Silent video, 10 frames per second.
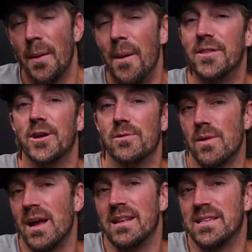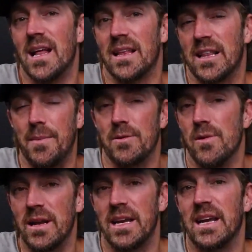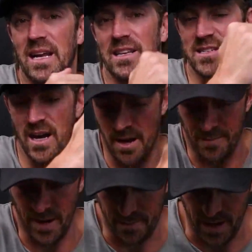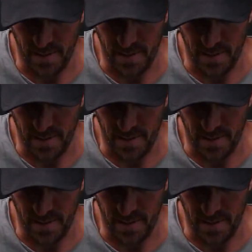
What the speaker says: but it's not like they've been renting and it's gone up and up and